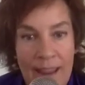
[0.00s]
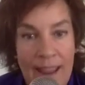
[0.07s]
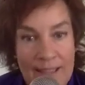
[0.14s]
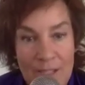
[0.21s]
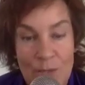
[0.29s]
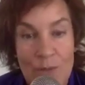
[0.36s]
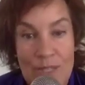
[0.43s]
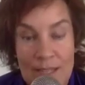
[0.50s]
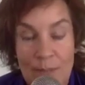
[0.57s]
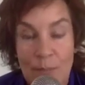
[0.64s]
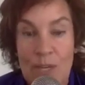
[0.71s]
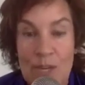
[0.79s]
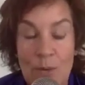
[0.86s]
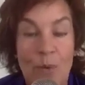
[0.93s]
as you did
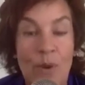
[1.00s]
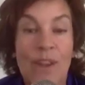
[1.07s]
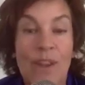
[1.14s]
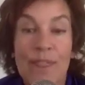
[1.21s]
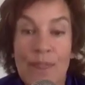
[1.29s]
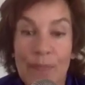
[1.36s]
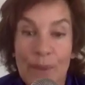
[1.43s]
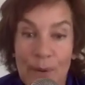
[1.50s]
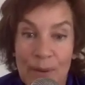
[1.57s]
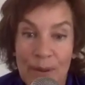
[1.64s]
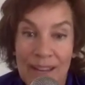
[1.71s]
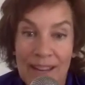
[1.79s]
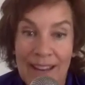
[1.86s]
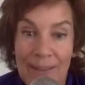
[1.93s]
when you were
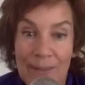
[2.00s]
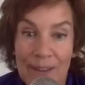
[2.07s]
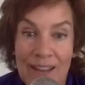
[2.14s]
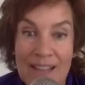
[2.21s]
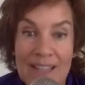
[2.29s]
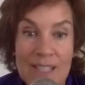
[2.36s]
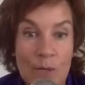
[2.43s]
30, right?